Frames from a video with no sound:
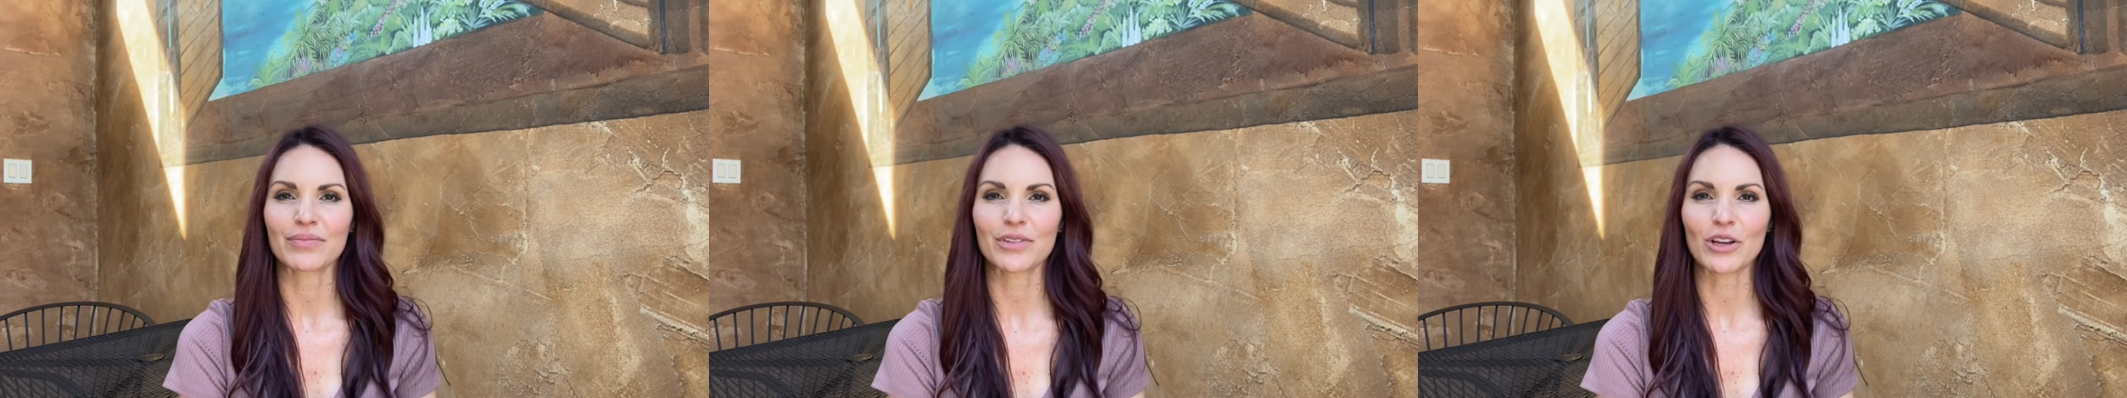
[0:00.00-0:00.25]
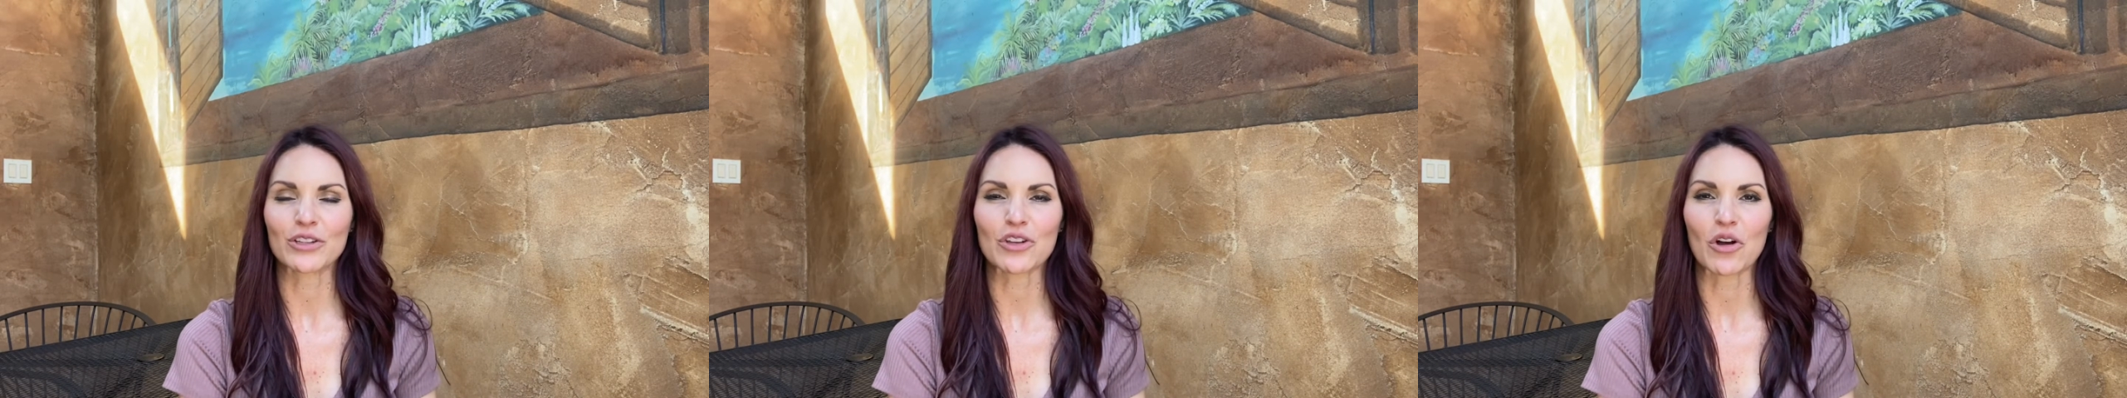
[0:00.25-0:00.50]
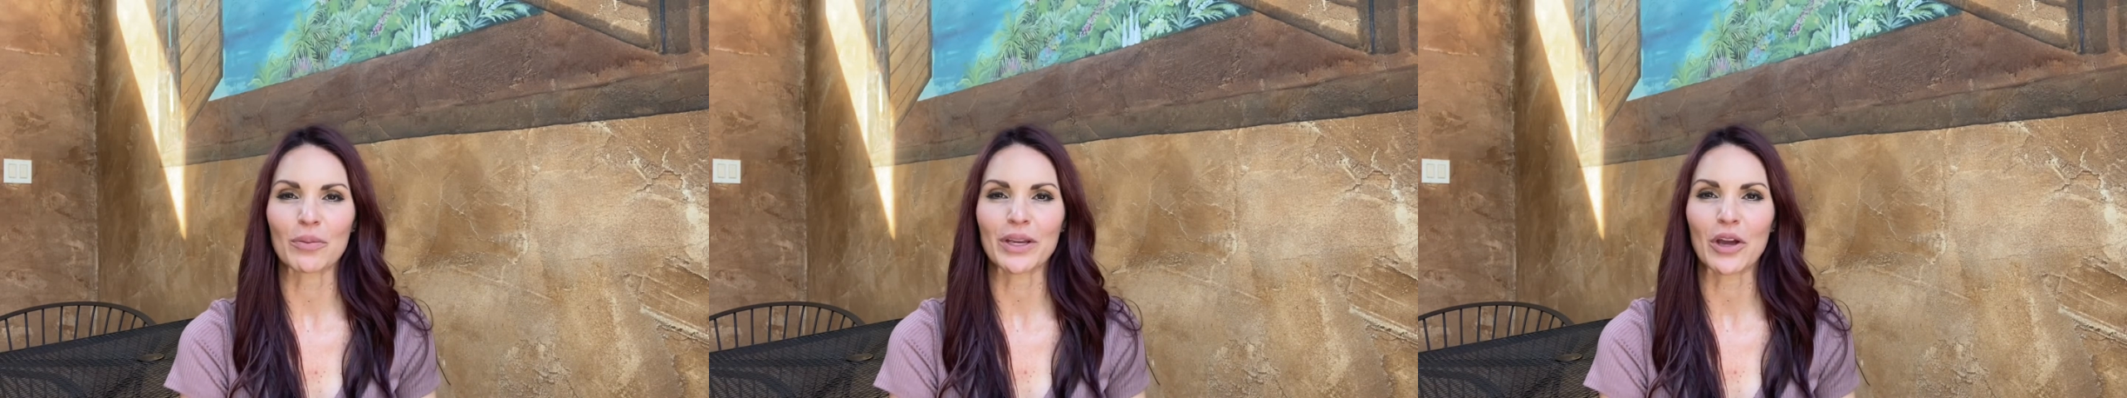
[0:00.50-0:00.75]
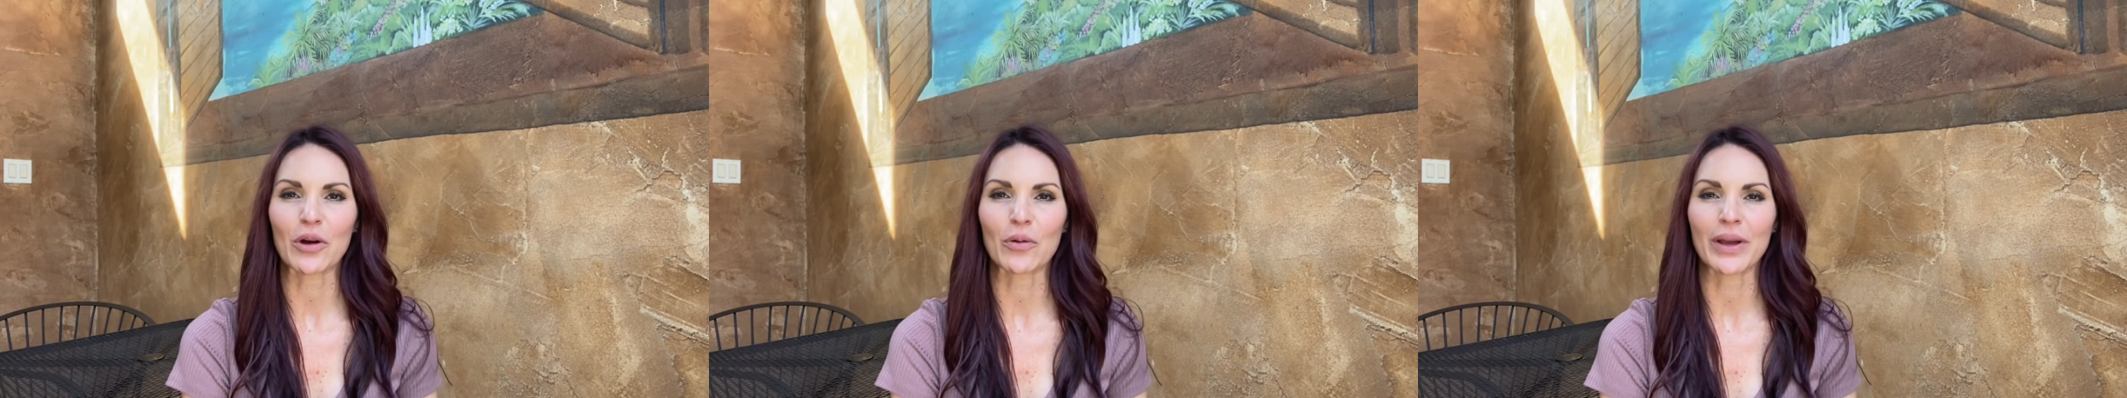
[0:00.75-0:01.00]
y'all saw me
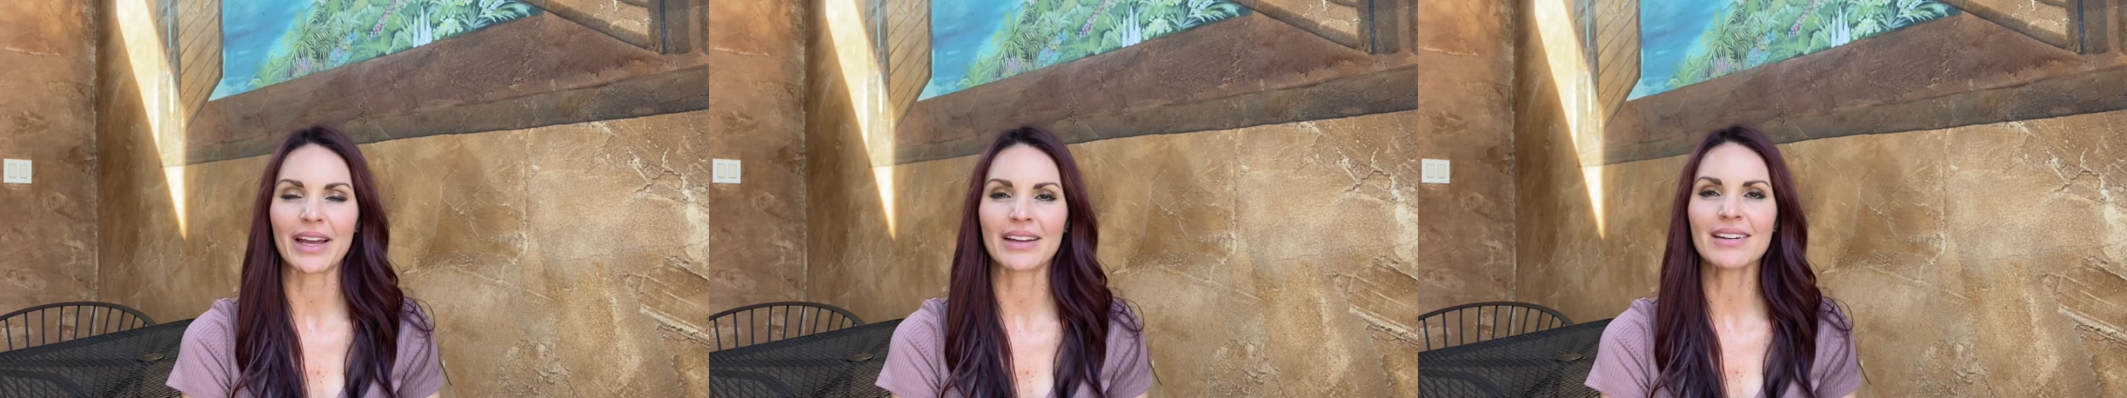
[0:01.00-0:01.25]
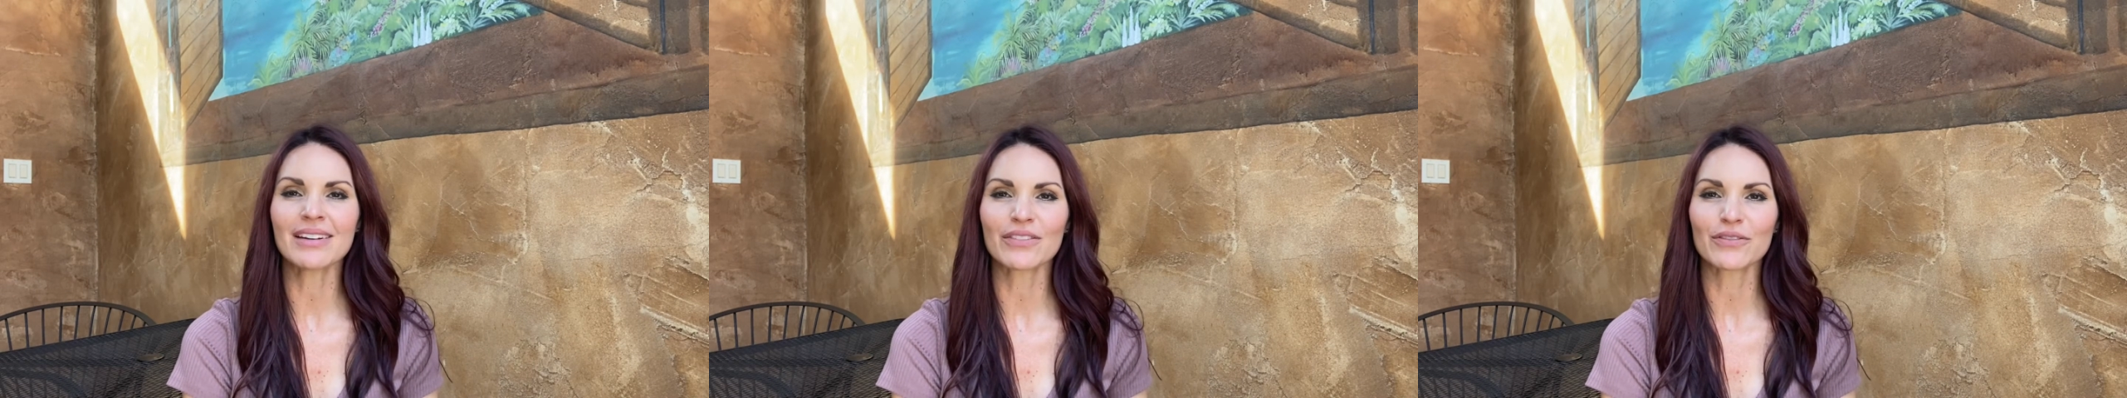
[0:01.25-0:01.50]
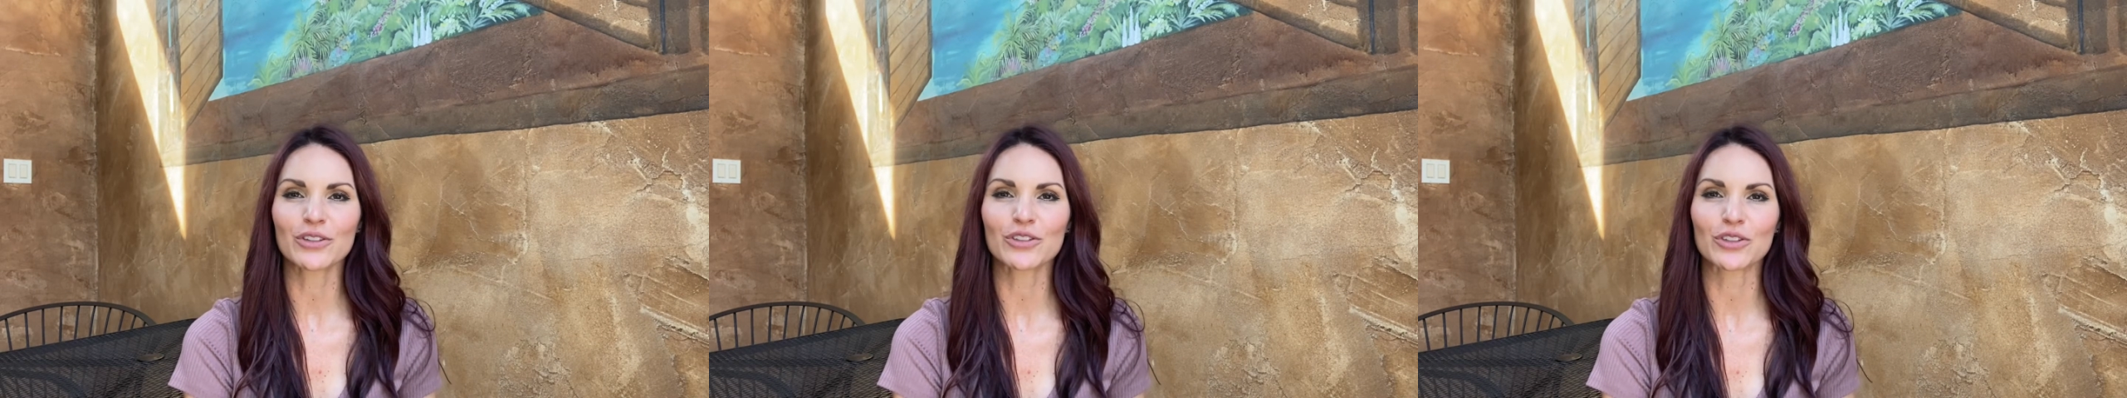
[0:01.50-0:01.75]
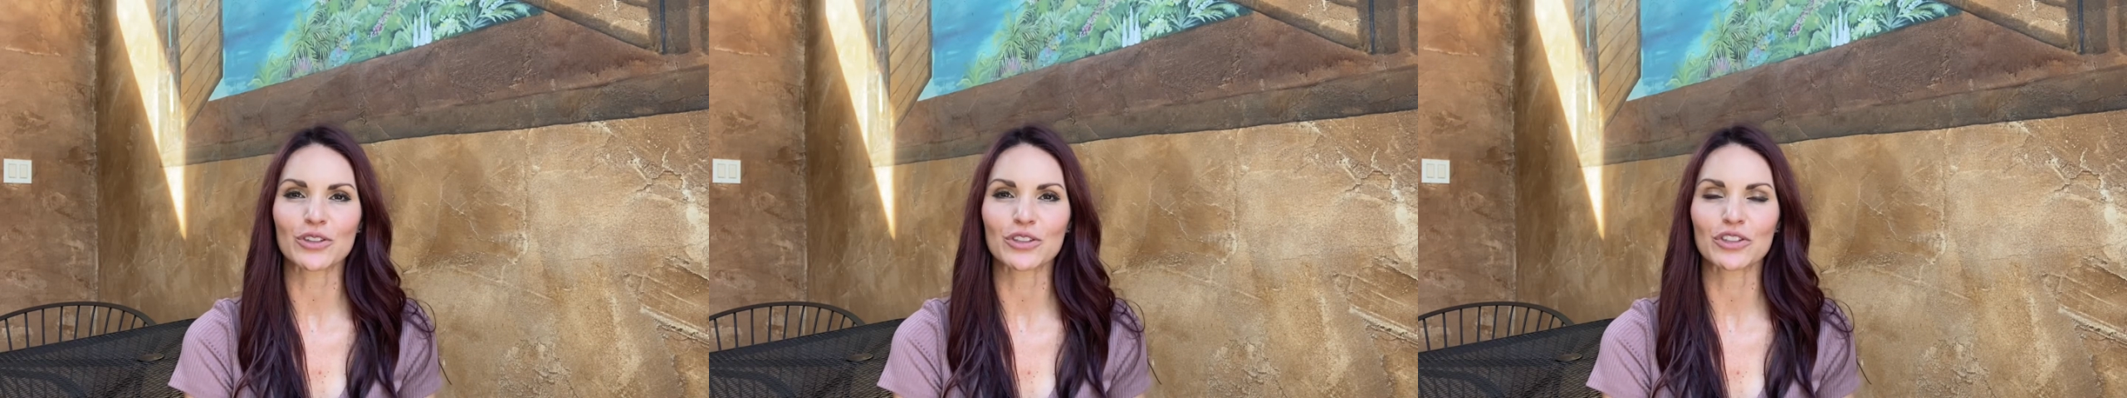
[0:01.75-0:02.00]
go in for
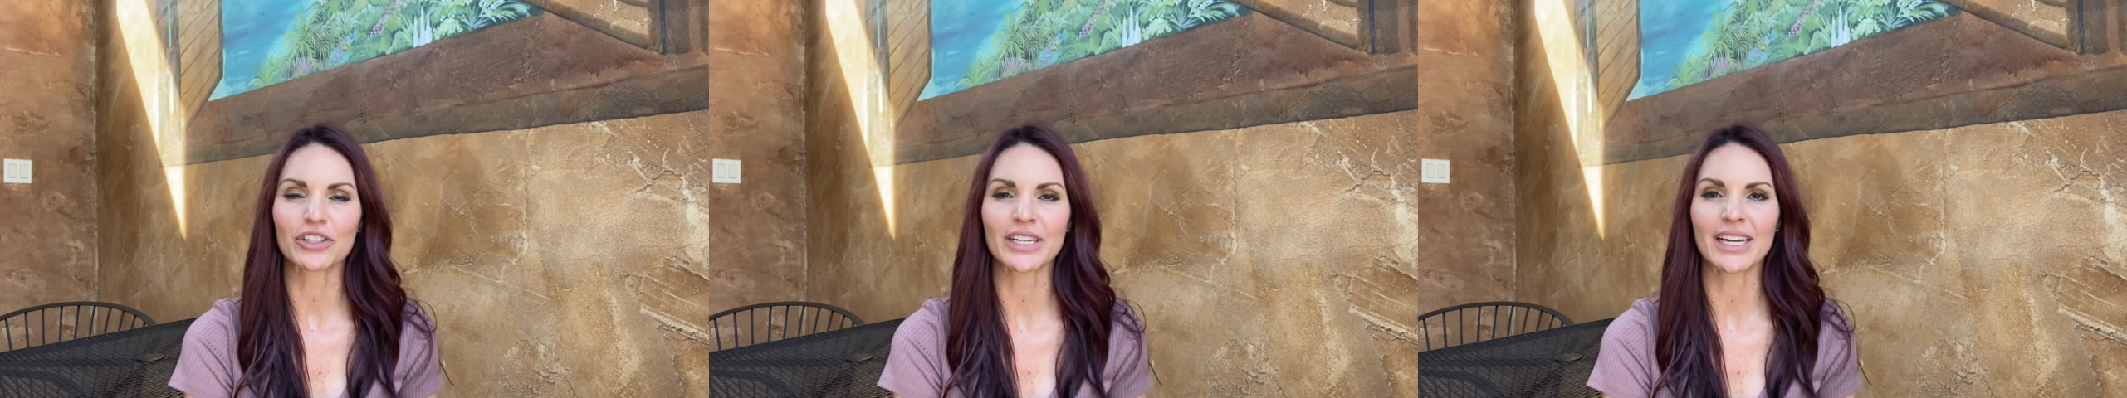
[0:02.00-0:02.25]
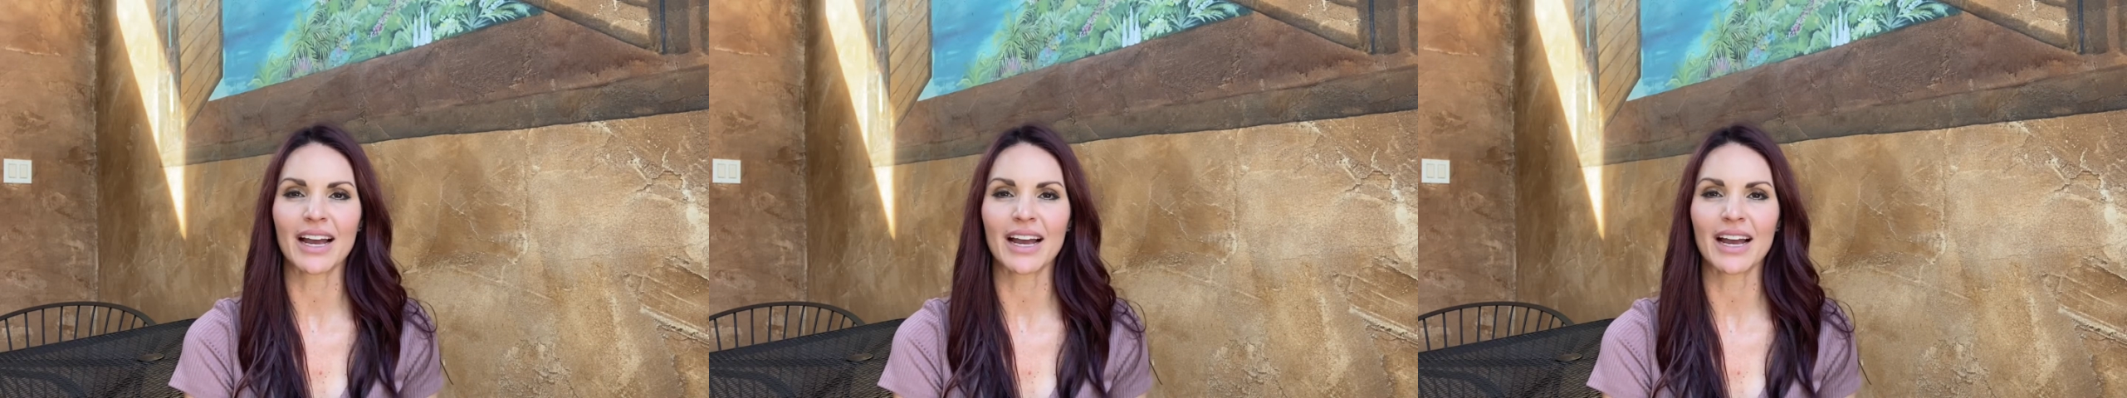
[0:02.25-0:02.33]
surgery.